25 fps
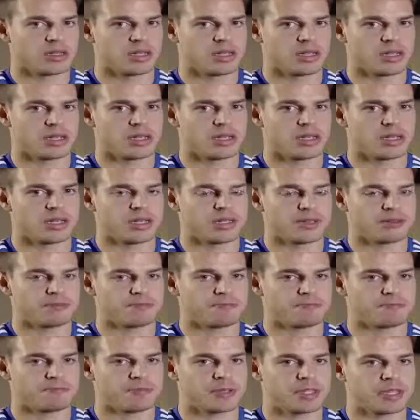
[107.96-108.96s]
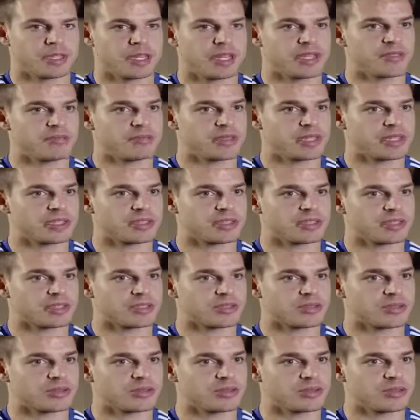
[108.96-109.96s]
he gave me the
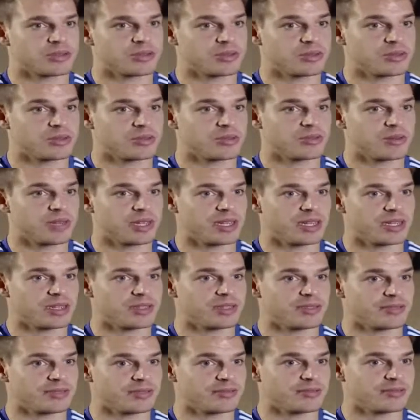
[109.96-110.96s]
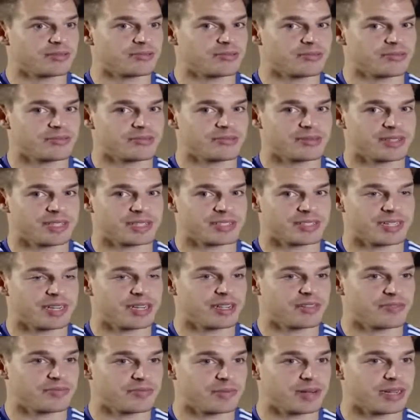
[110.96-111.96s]
chance to play as a
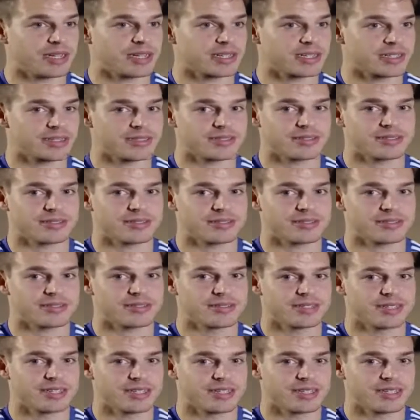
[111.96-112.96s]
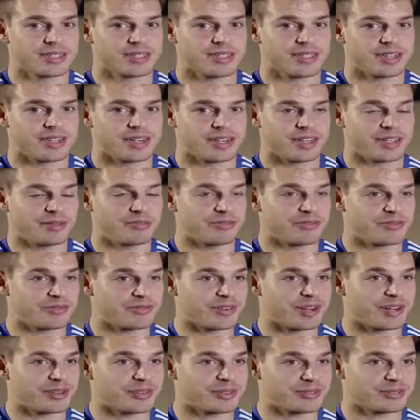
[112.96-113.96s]
left back, and I improved
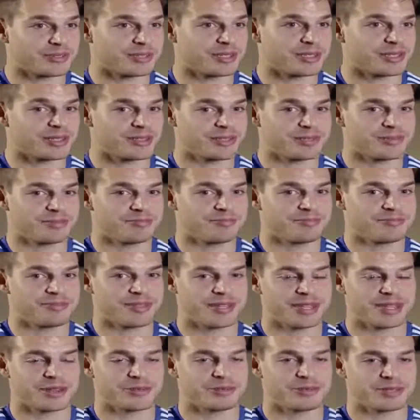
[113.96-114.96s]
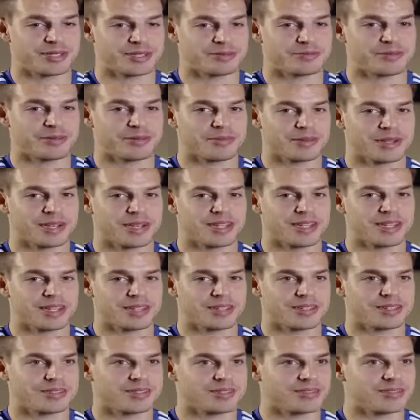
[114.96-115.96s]
a lot. I win the Premier League
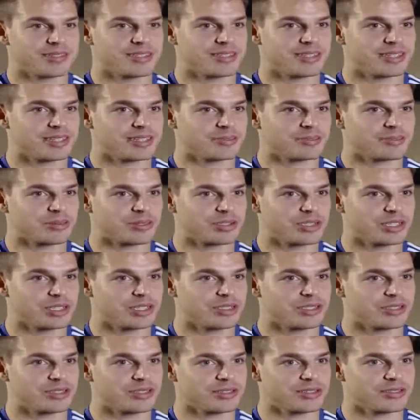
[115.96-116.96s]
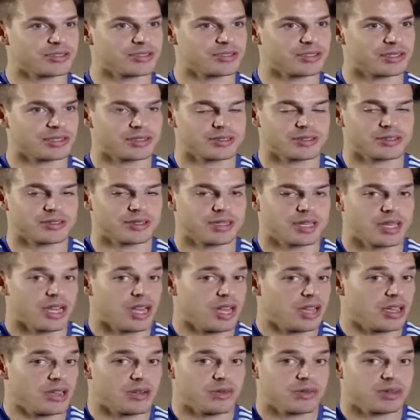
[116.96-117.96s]
in that position, and
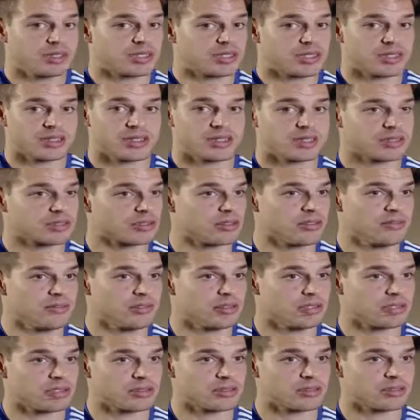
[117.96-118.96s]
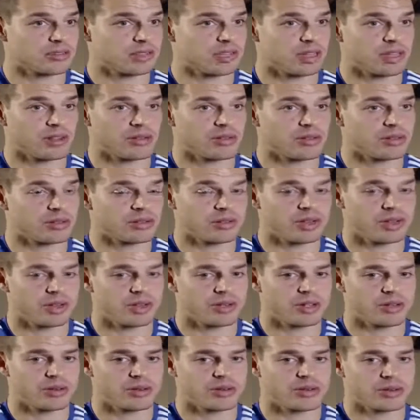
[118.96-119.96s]
I always had his confidence, and I
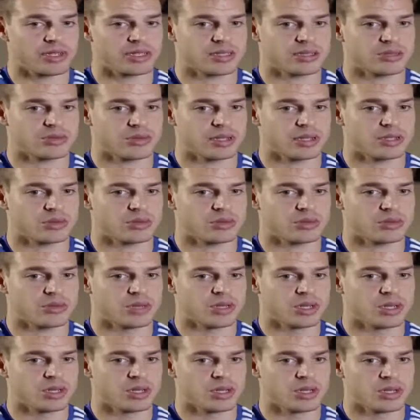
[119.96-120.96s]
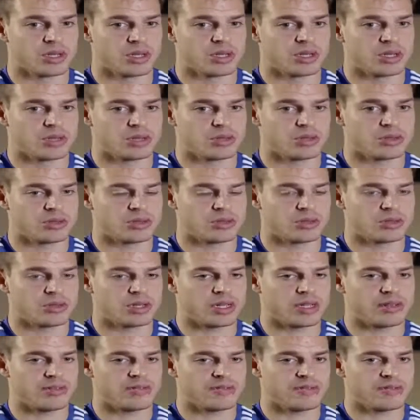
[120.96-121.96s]
always tried to
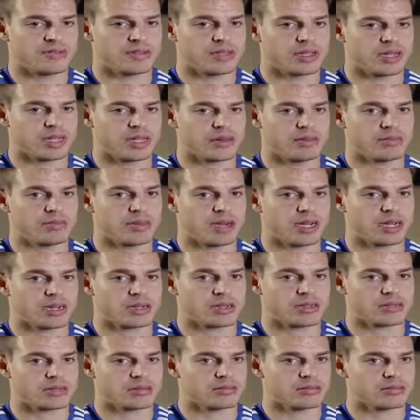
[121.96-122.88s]
give him back